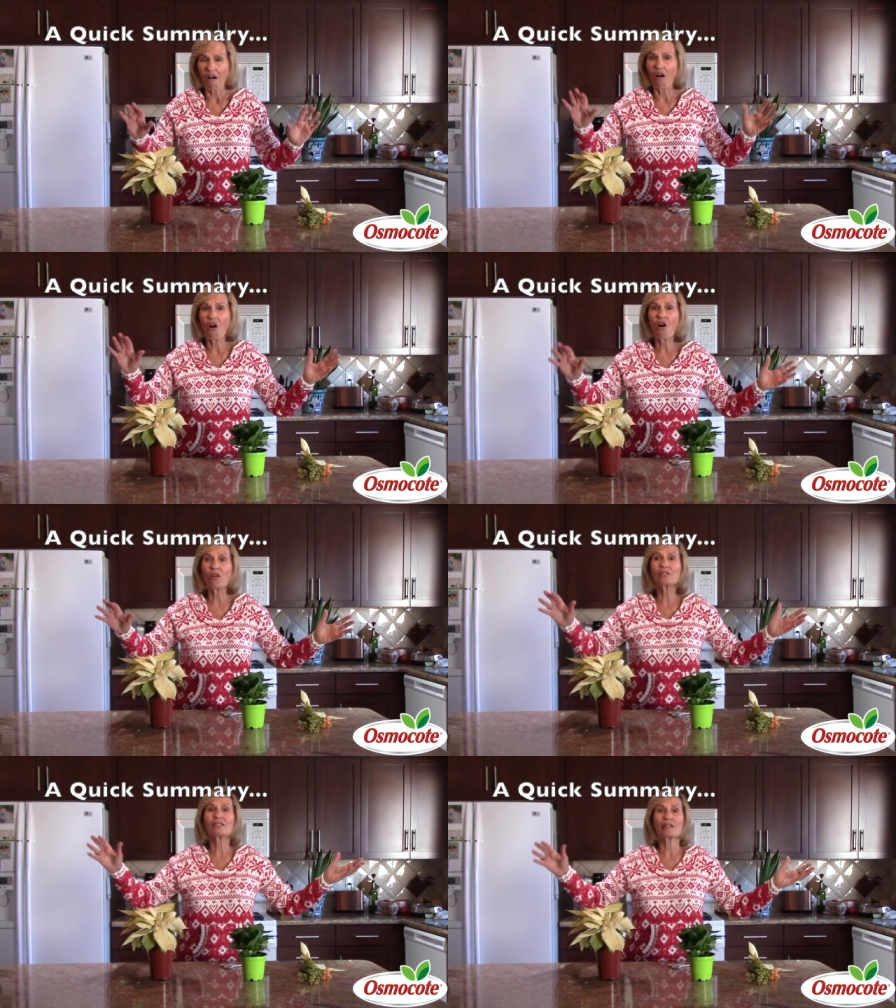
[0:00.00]

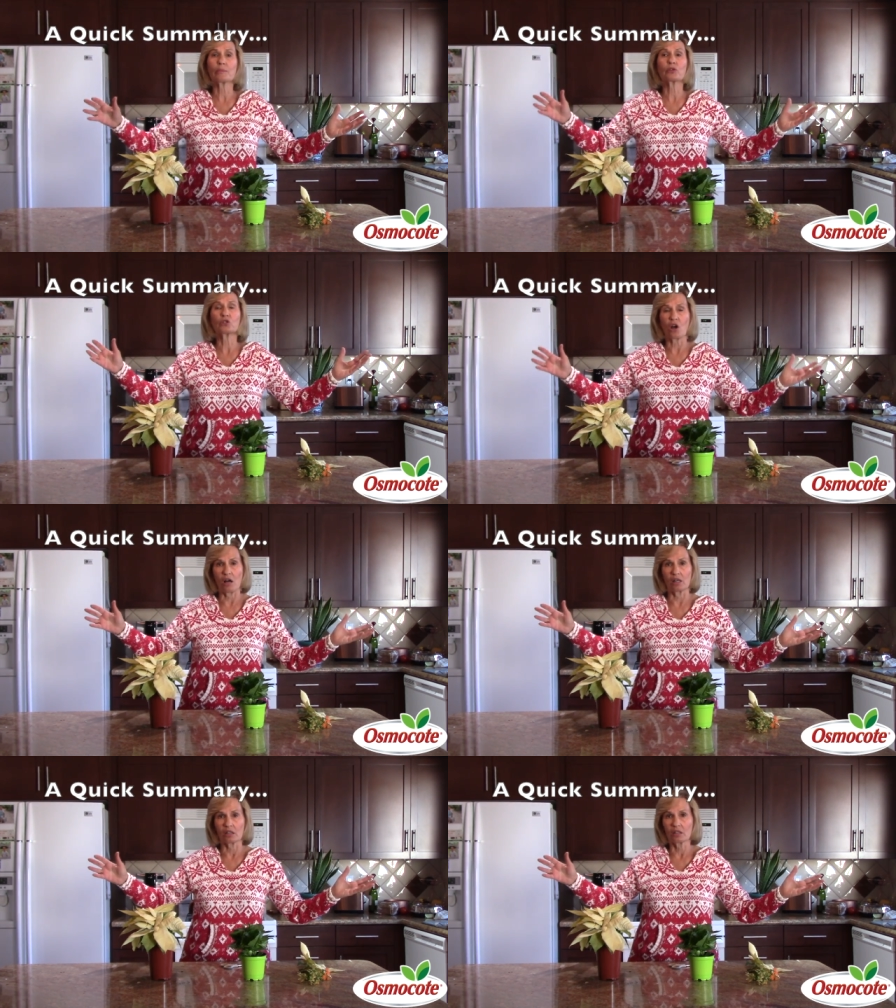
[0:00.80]
all summer
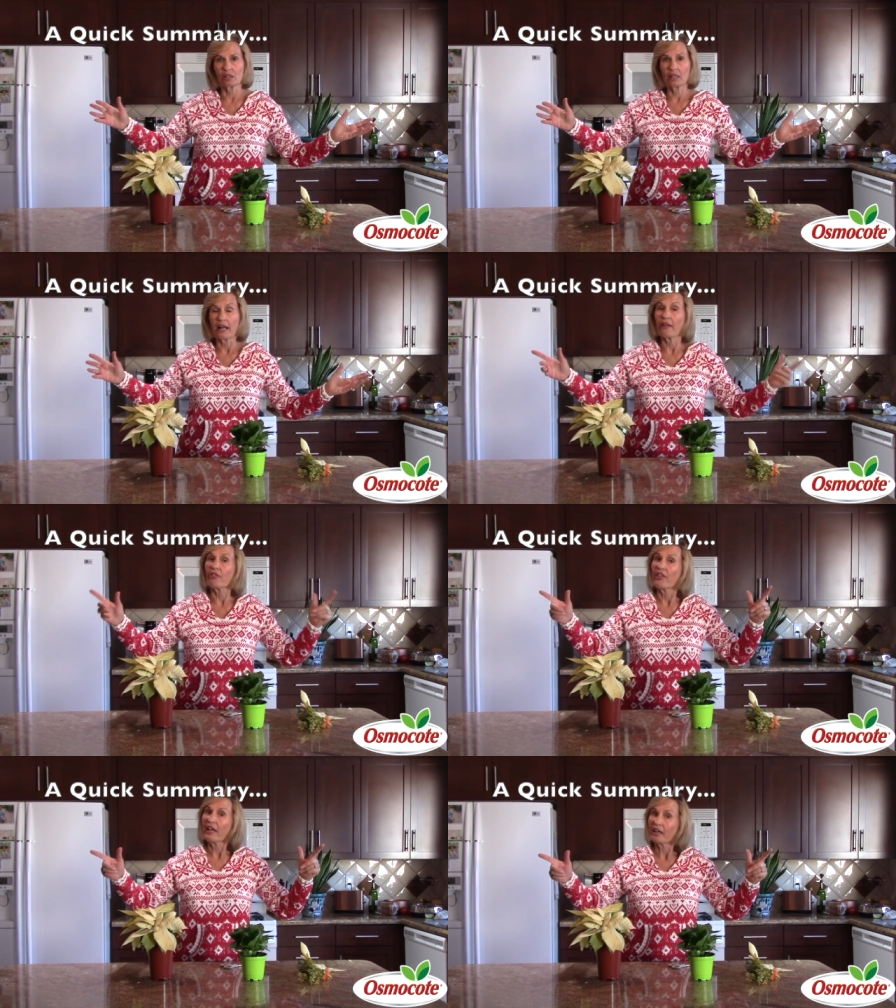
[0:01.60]
long. And
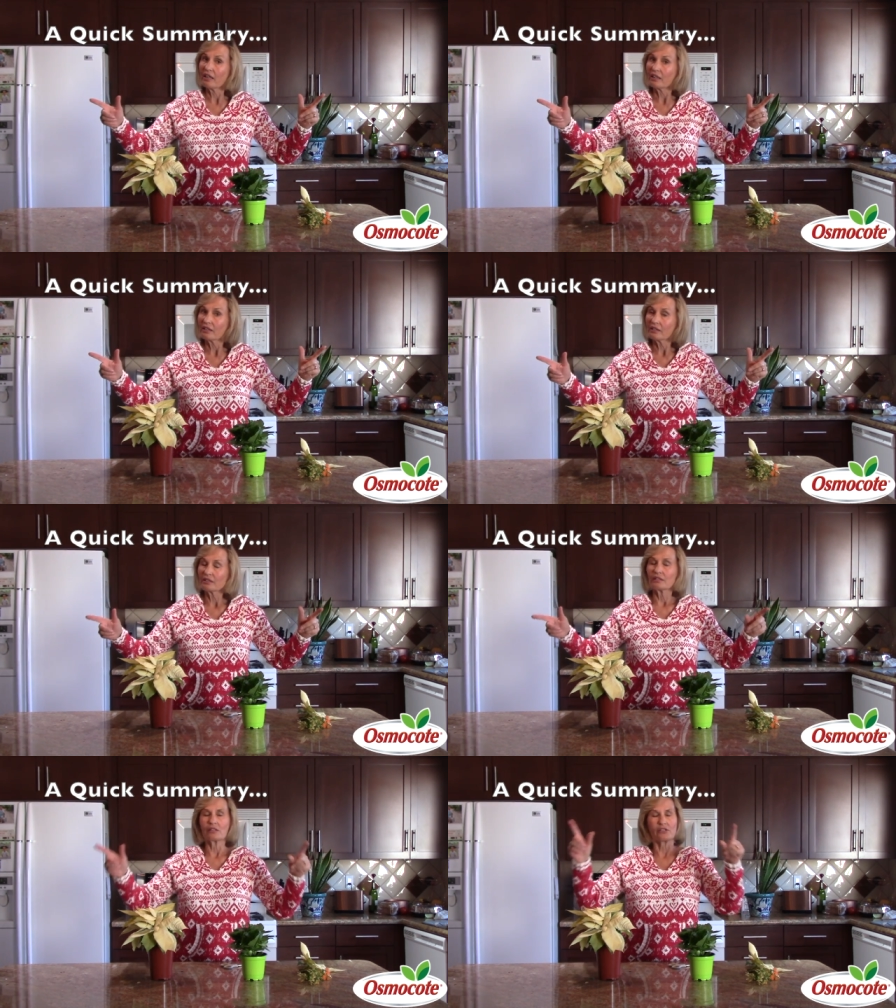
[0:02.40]
then
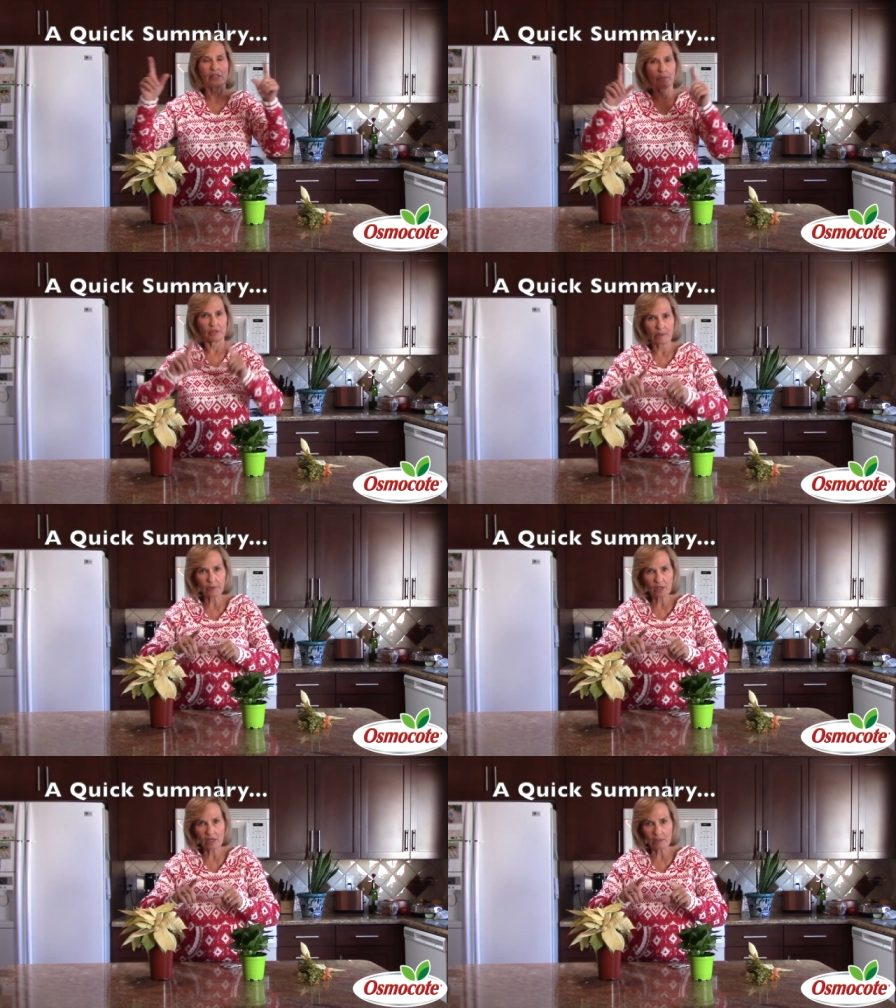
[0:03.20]

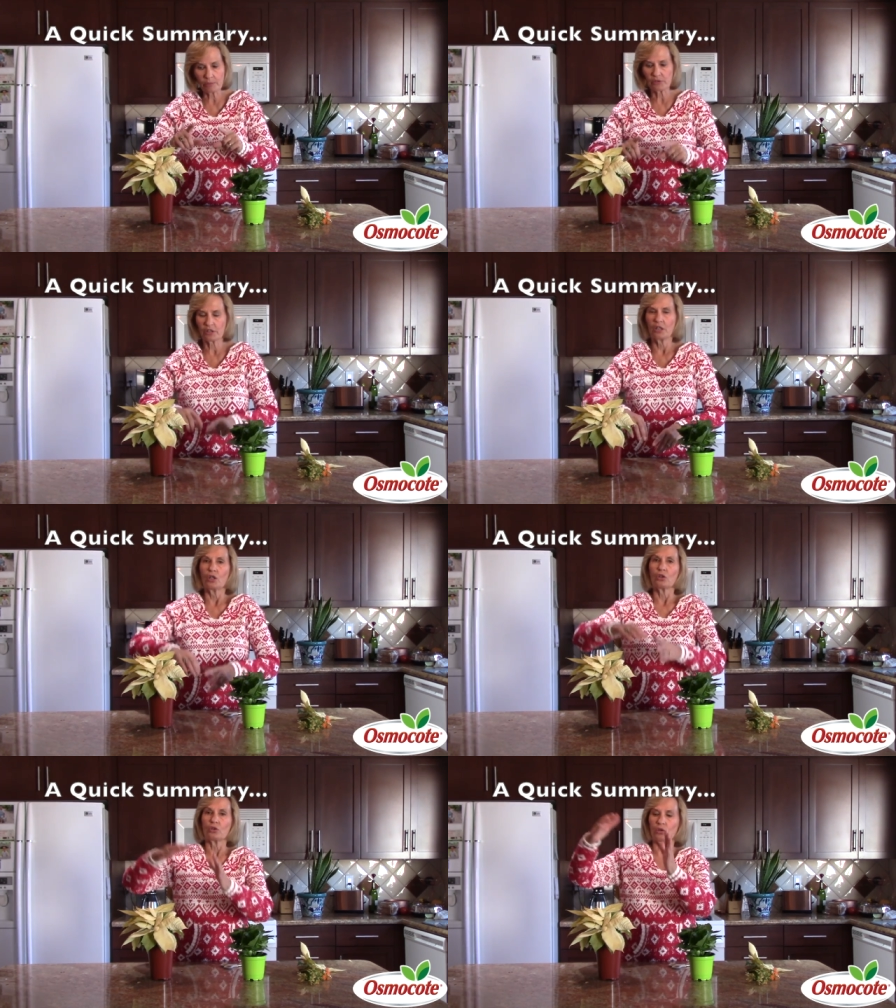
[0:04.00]
September comes,
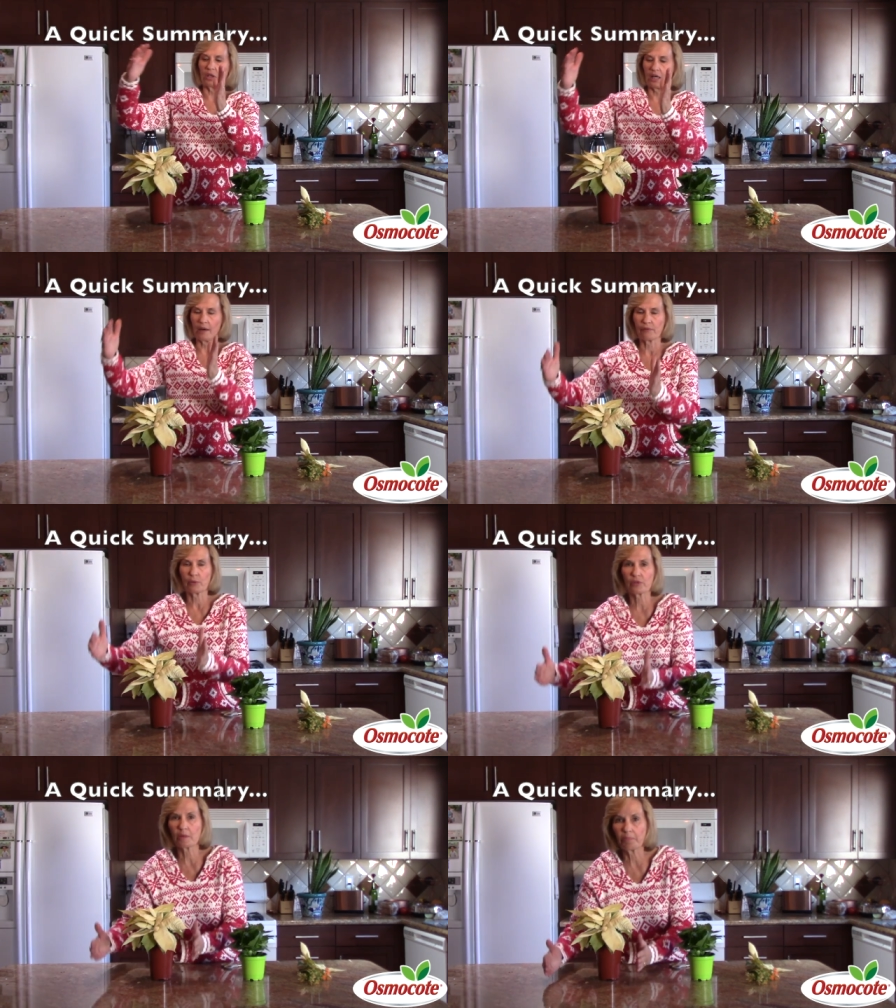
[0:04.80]
you cover it
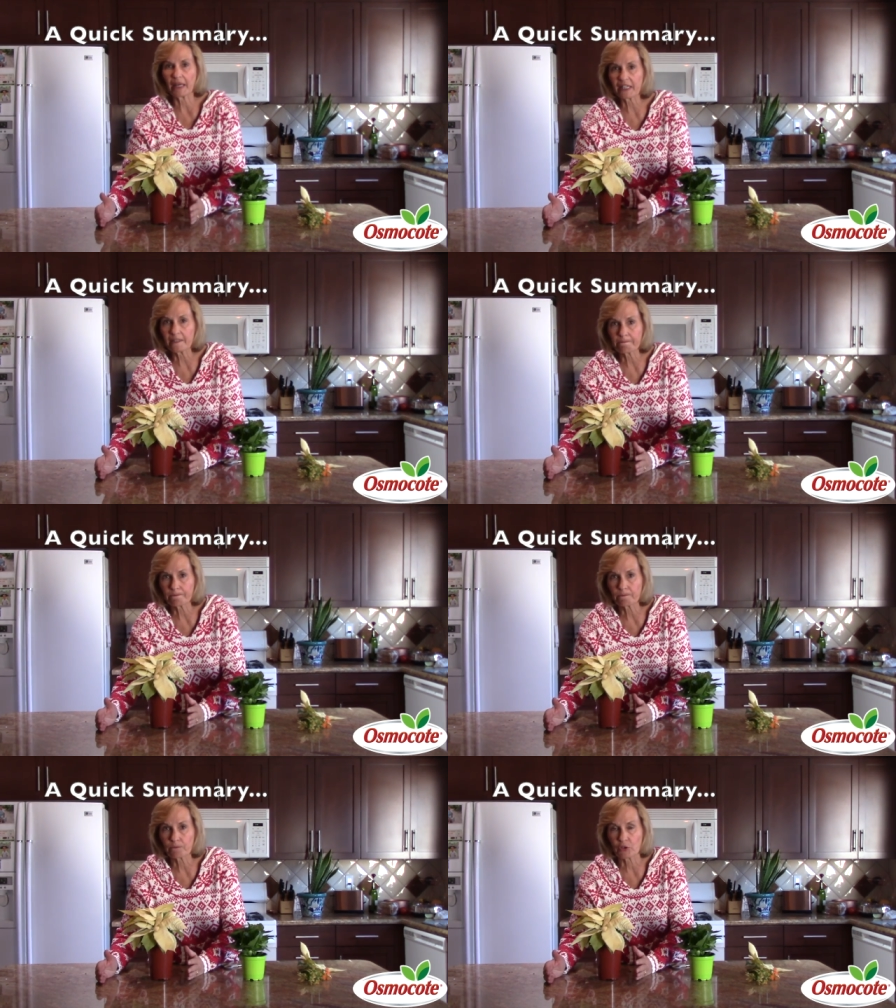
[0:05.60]
with a bucket
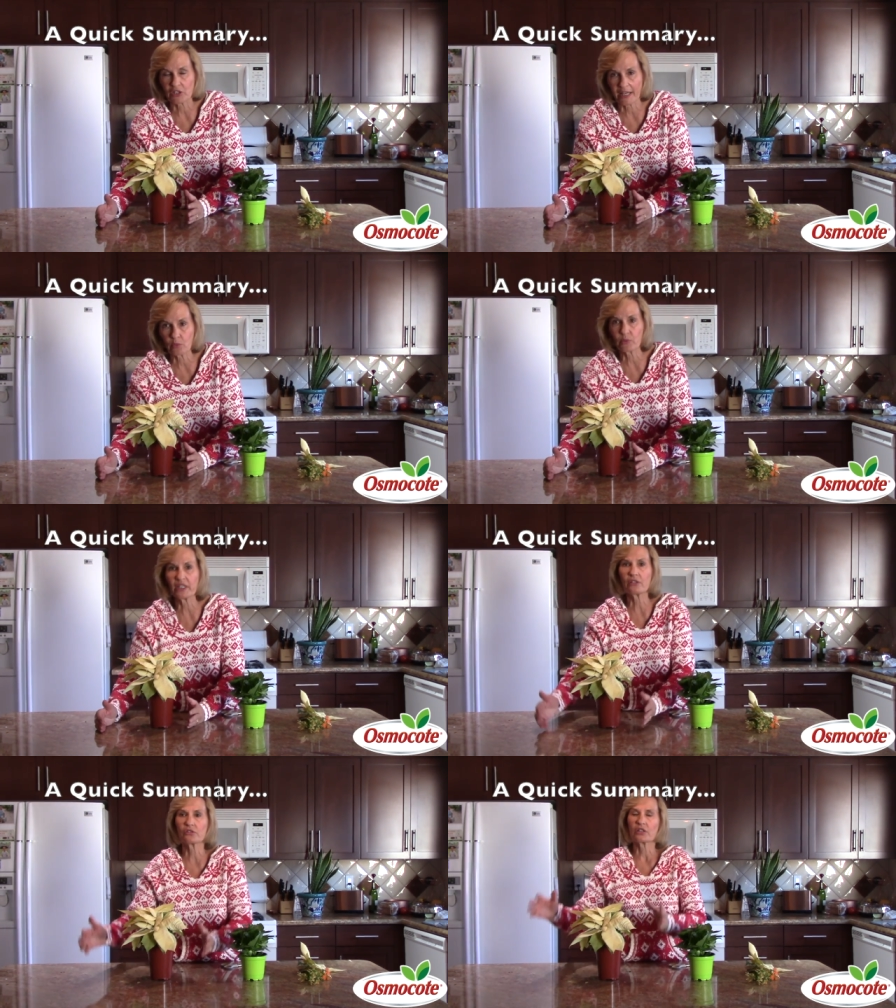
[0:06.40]
for ten
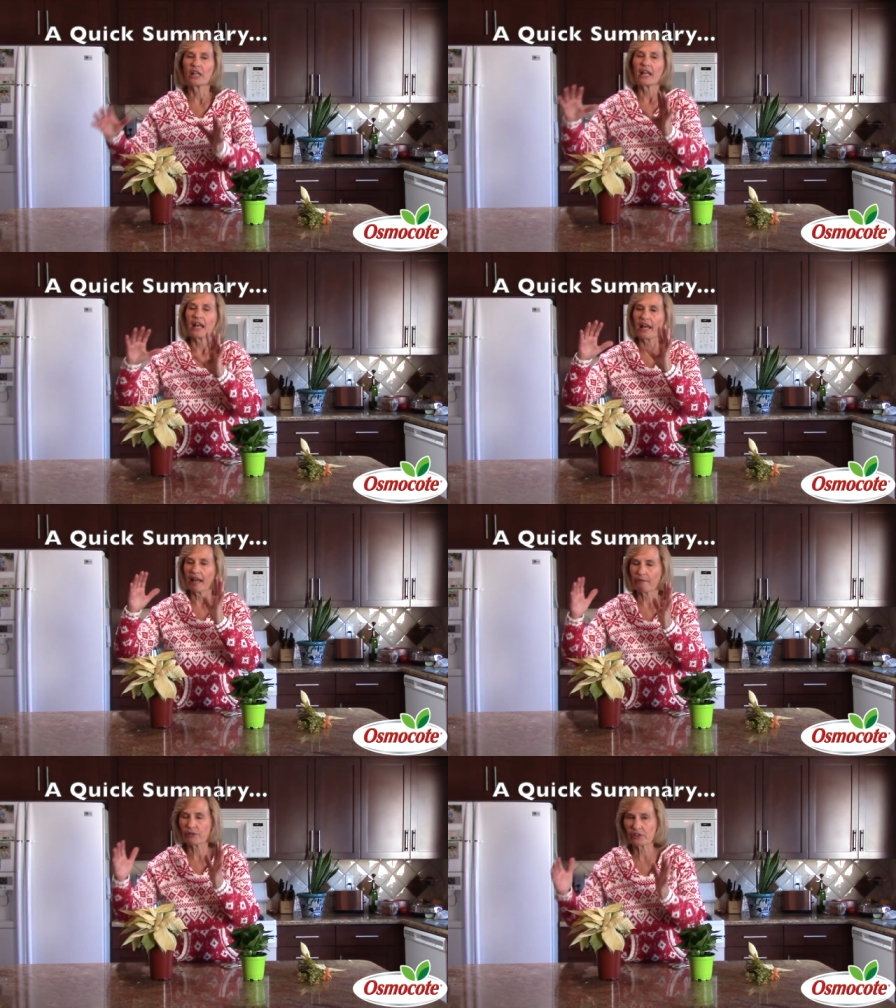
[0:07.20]
weeks,
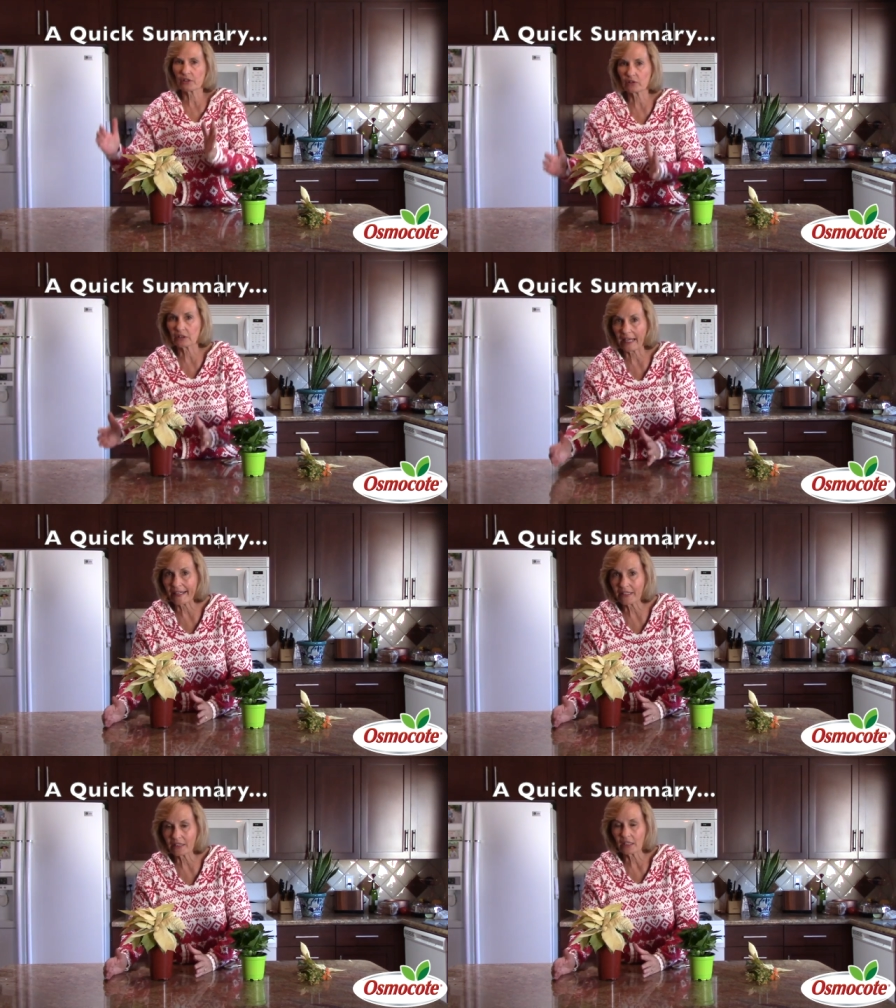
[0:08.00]
every single
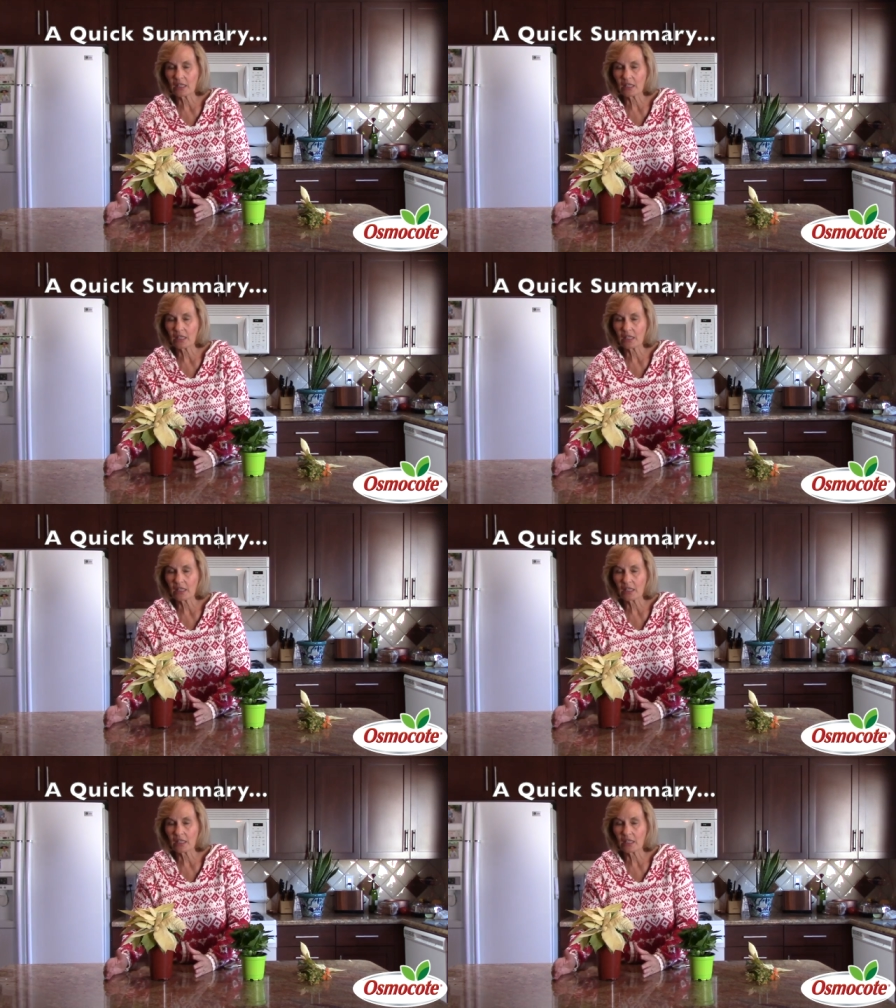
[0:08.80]
night,